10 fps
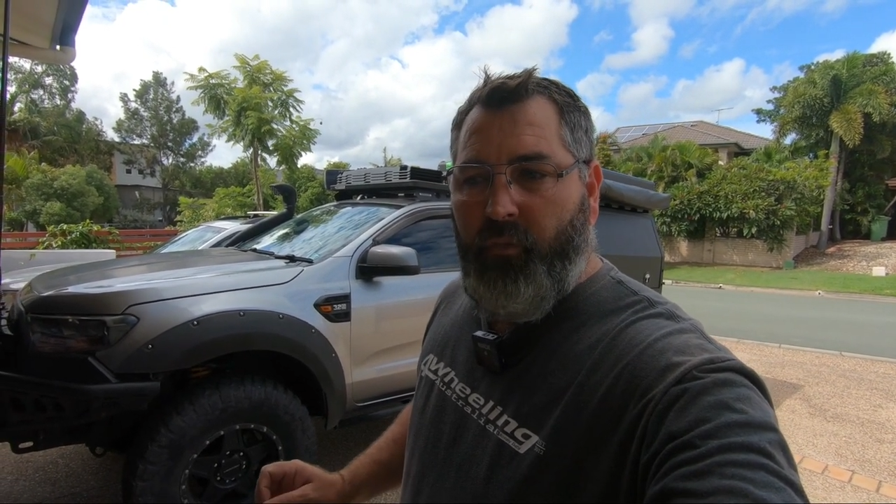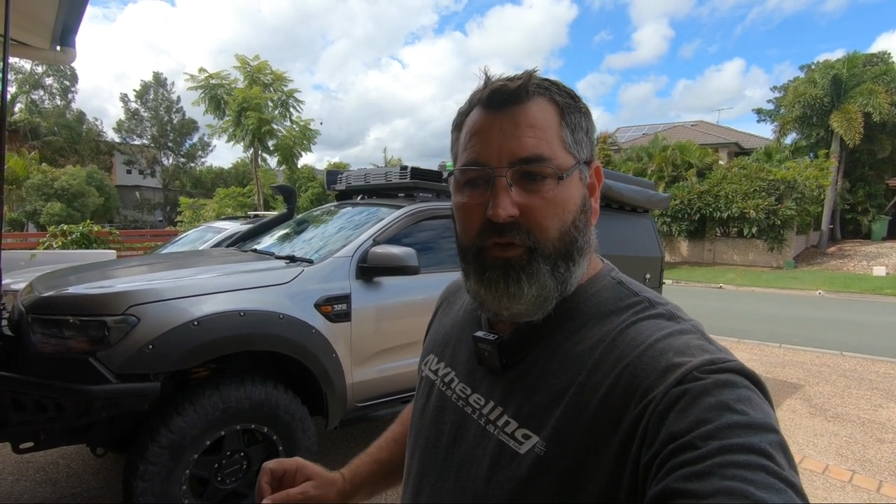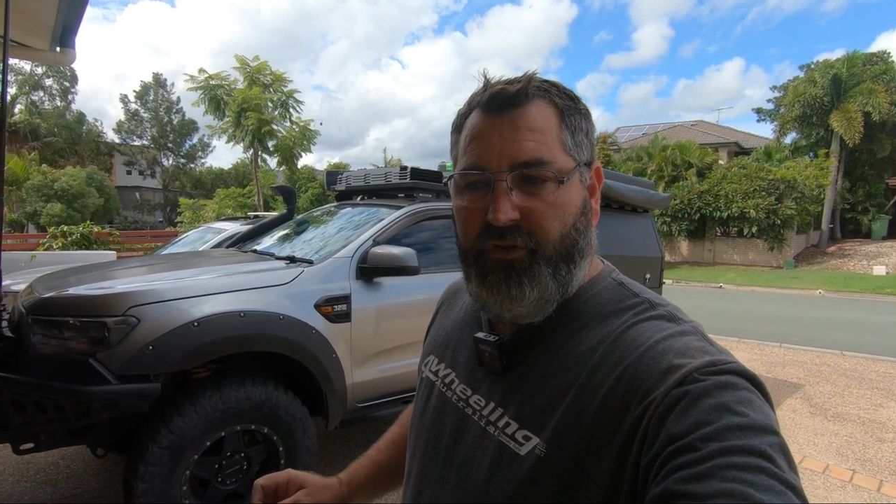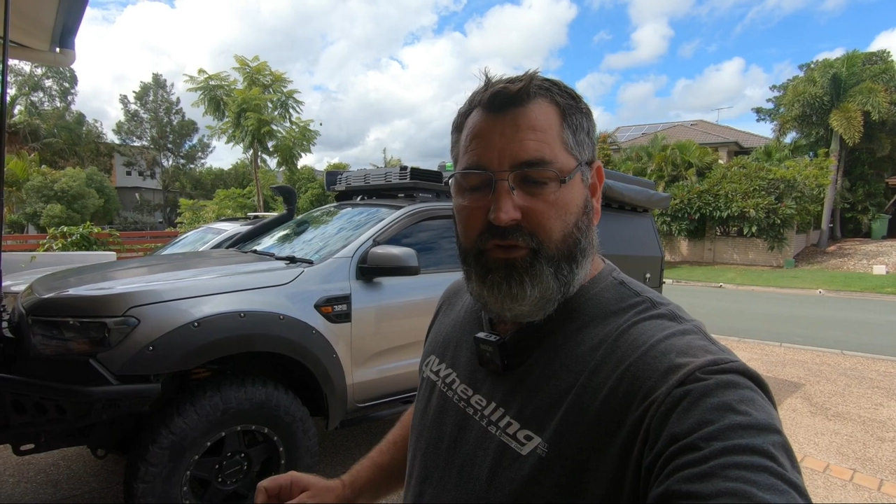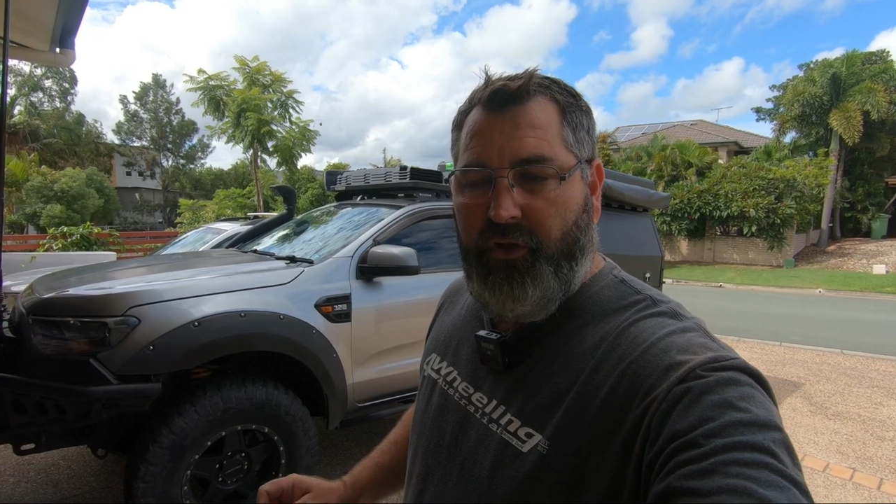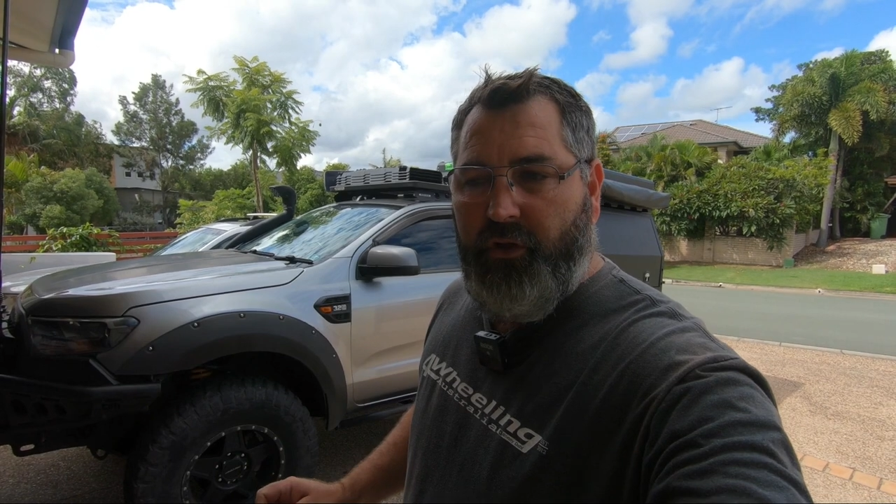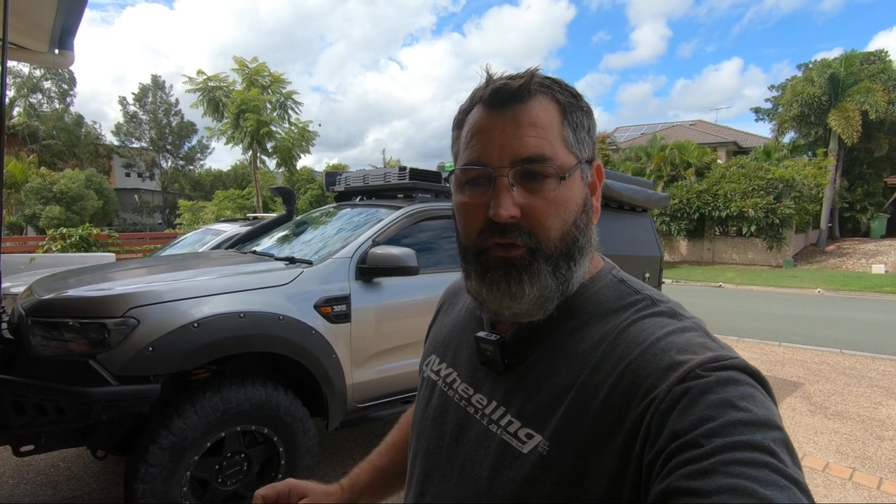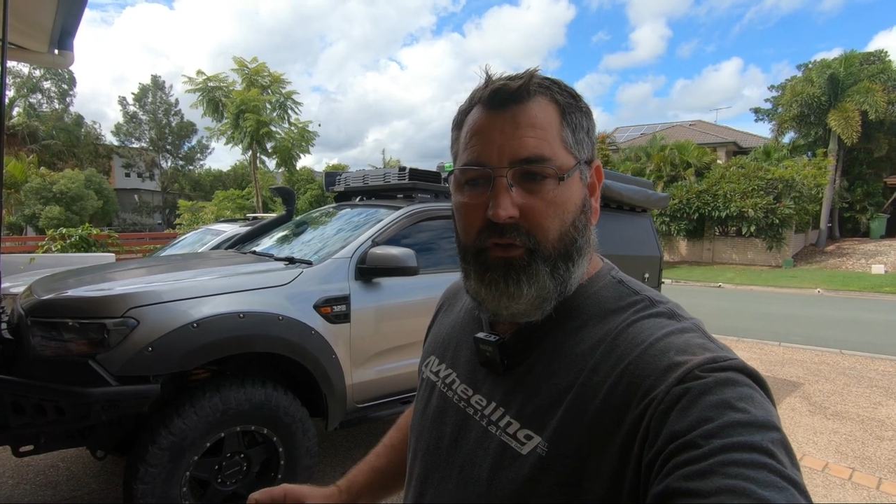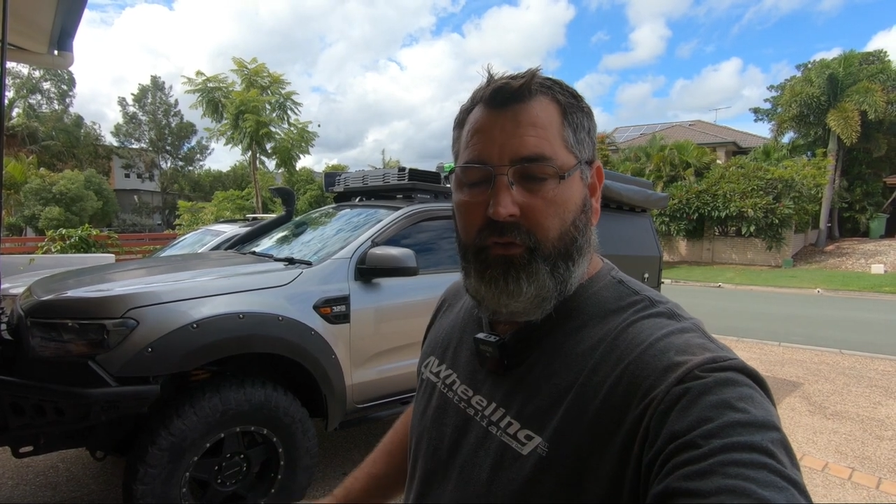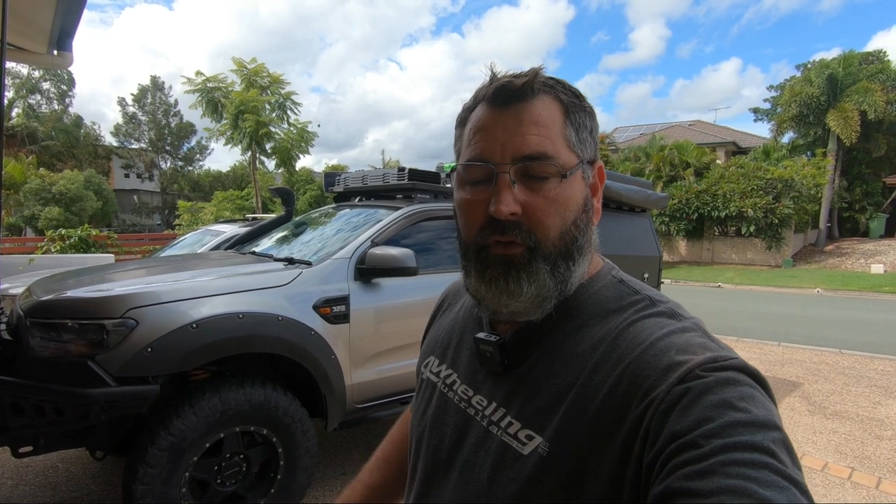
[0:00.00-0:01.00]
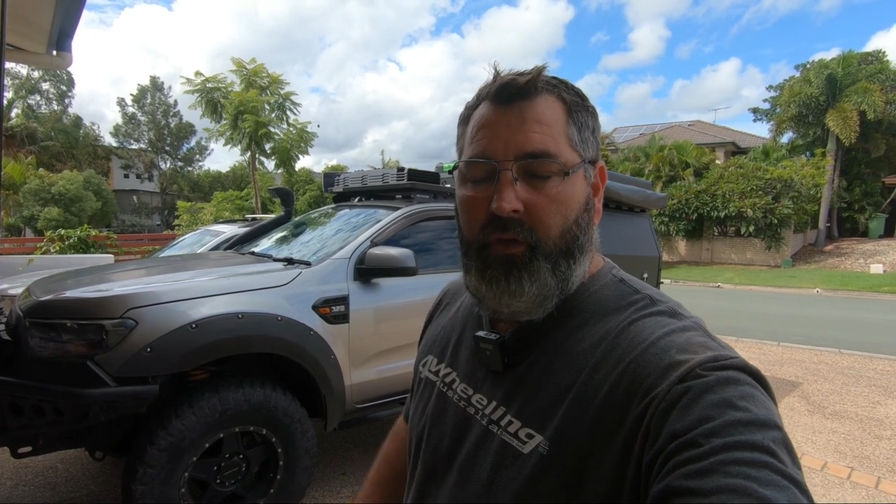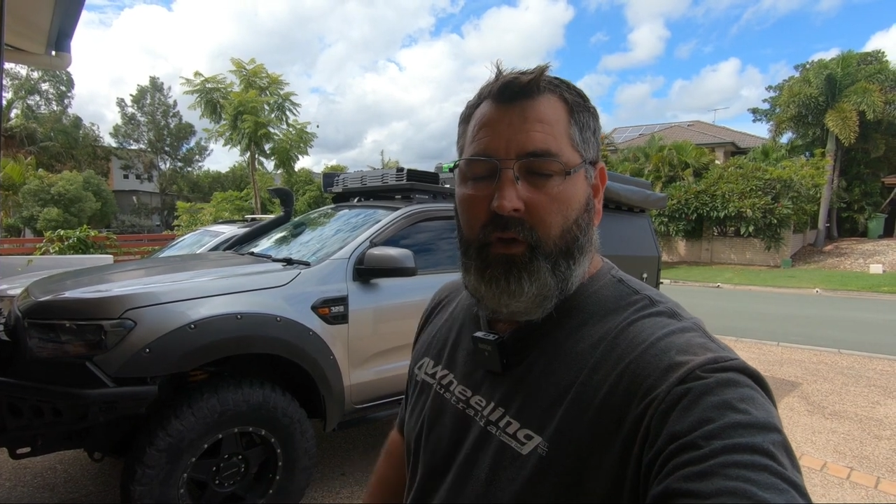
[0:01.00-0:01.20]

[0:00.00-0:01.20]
which I'll show you,